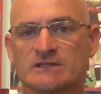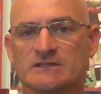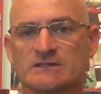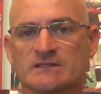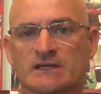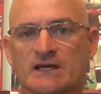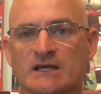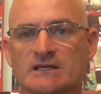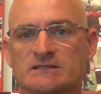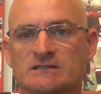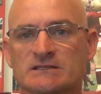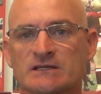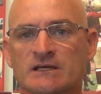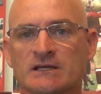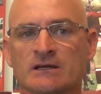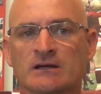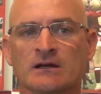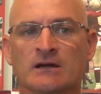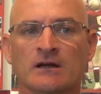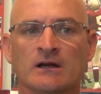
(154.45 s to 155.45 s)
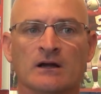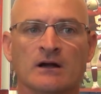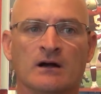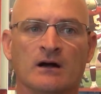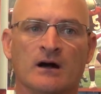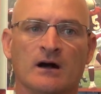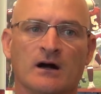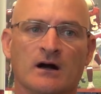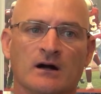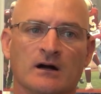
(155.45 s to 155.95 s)
CAC.
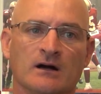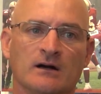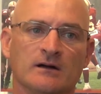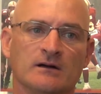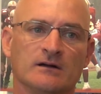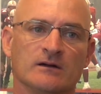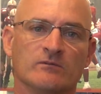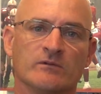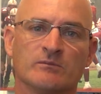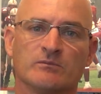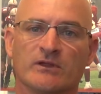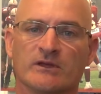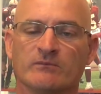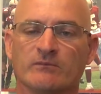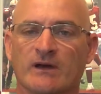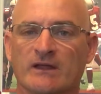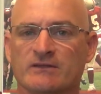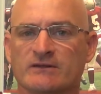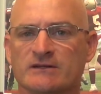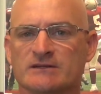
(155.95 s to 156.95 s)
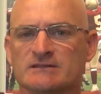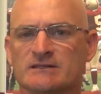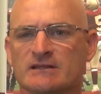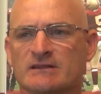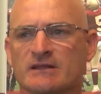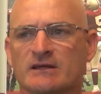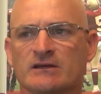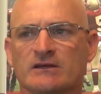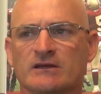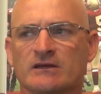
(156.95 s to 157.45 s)
And we played Methodist, I
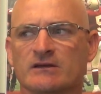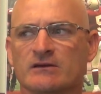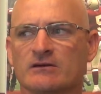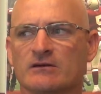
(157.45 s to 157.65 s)
think